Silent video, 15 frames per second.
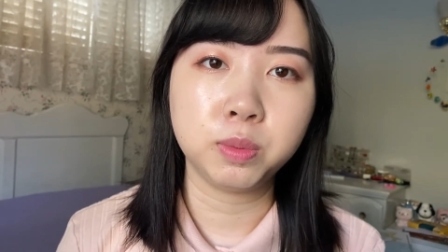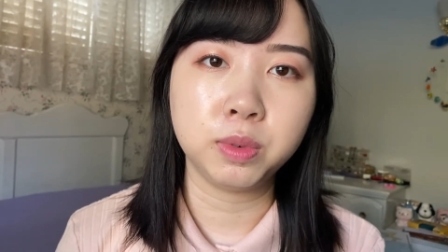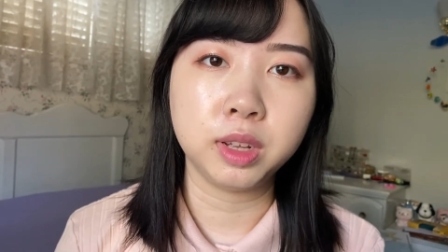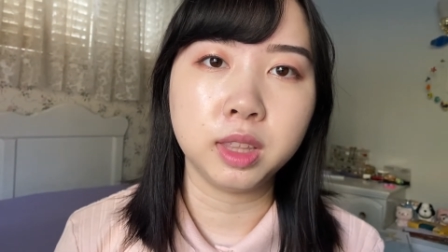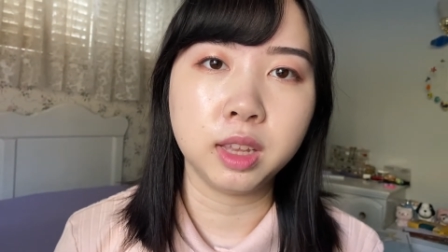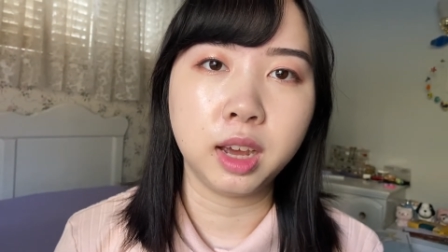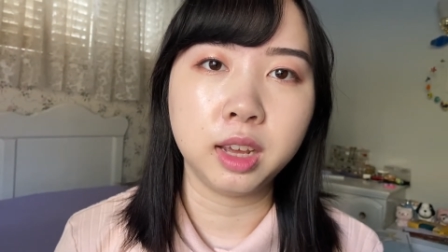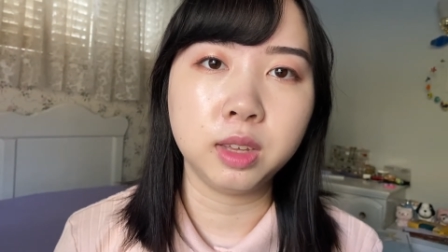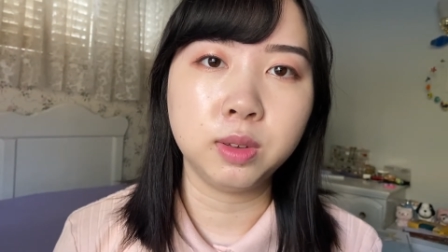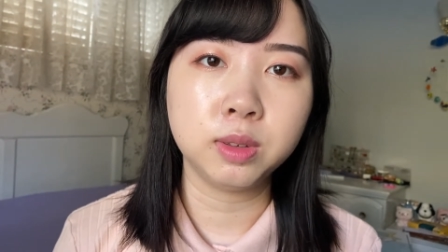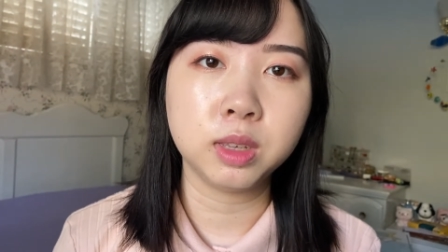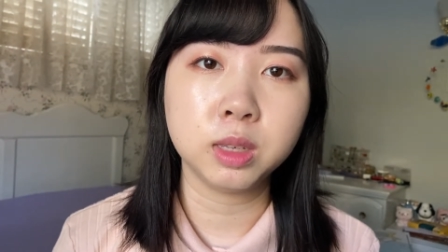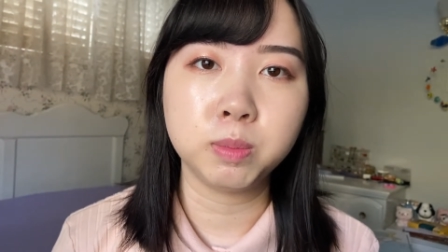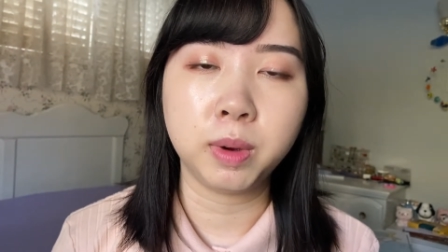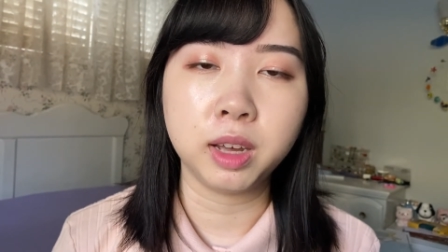when I use
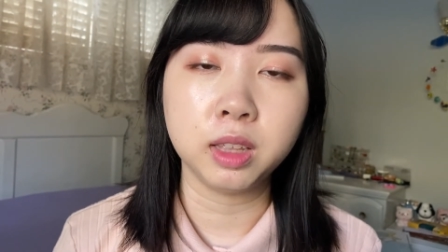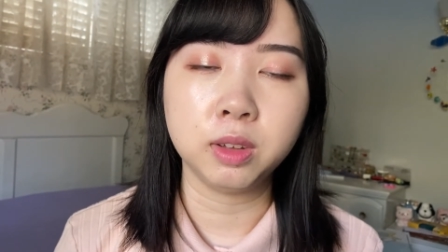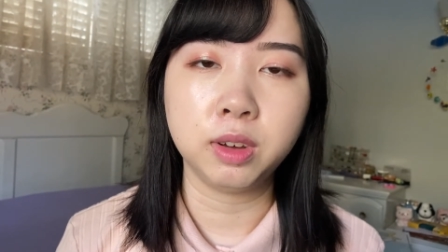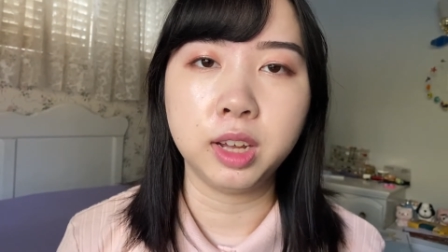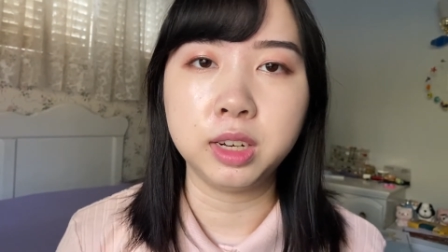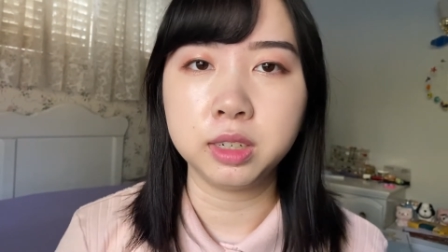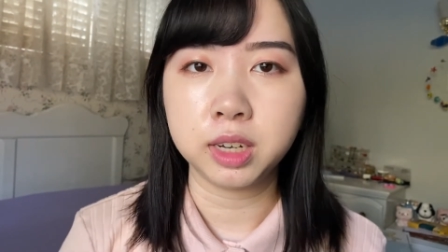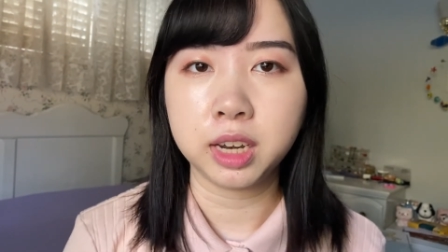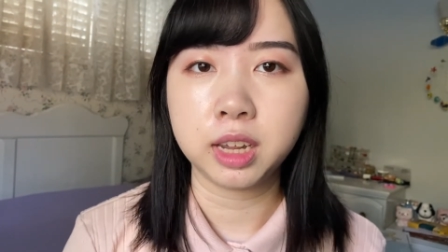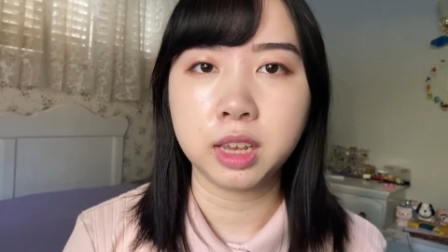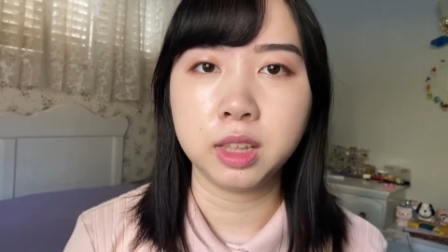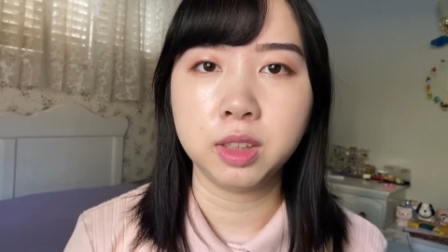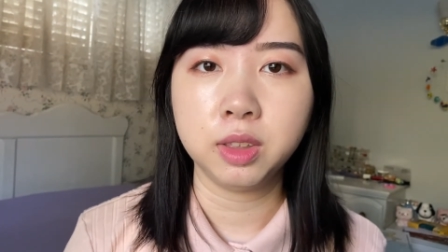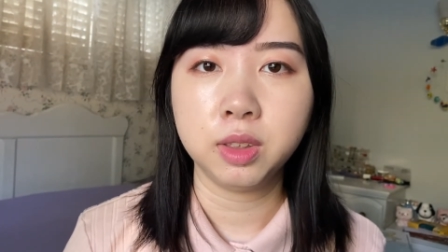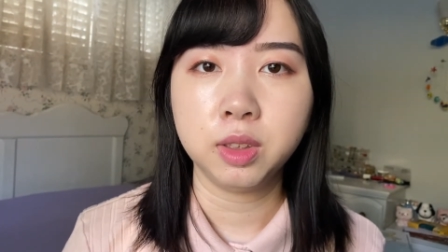this bottle
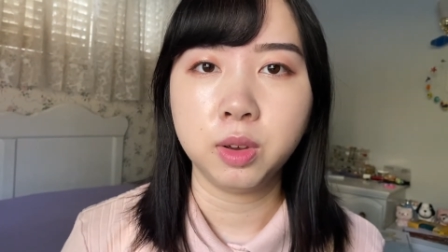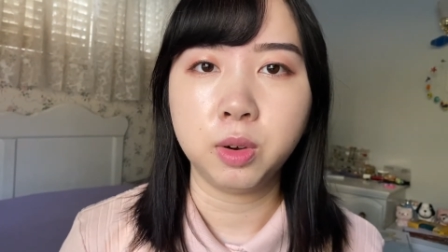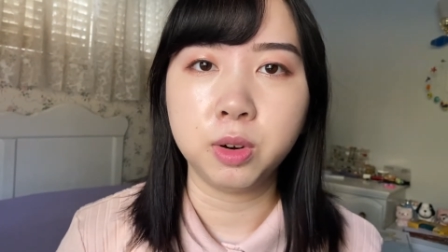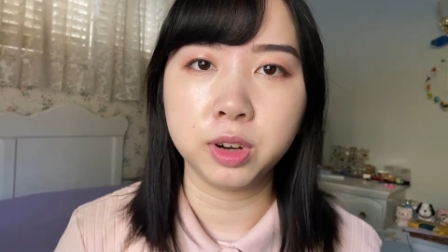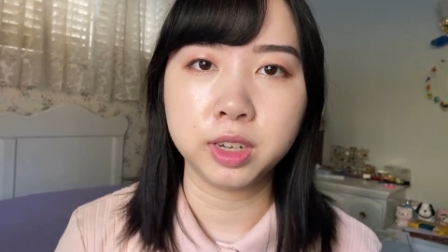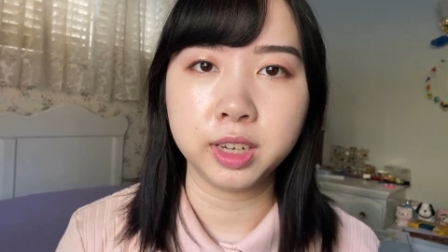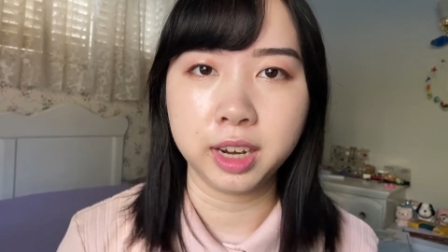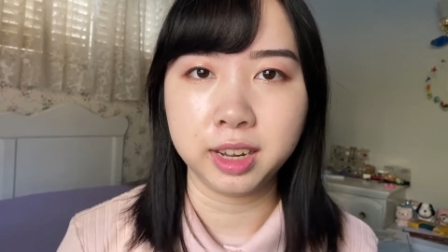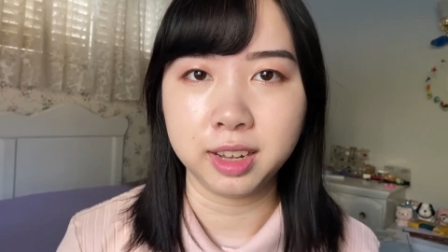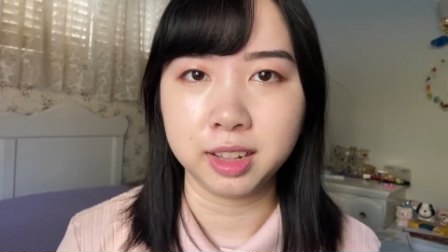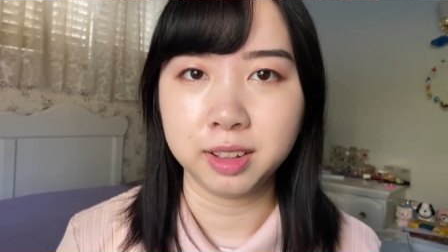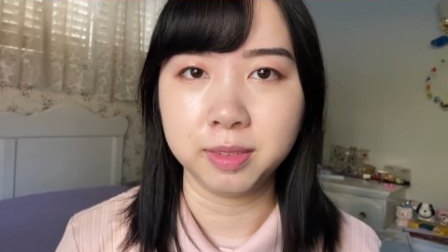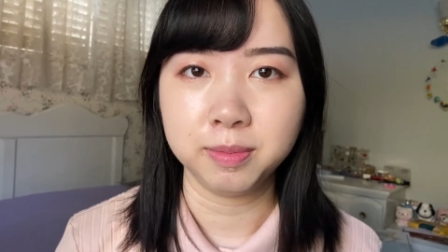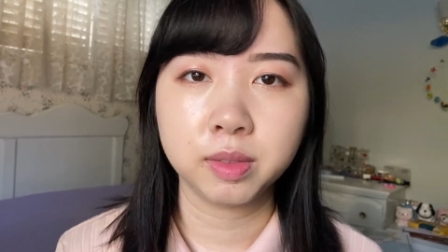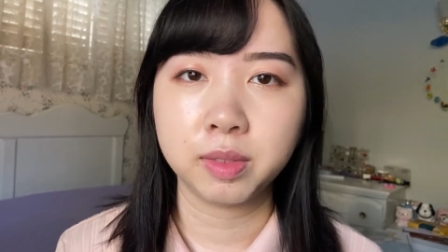unshaken or shaken.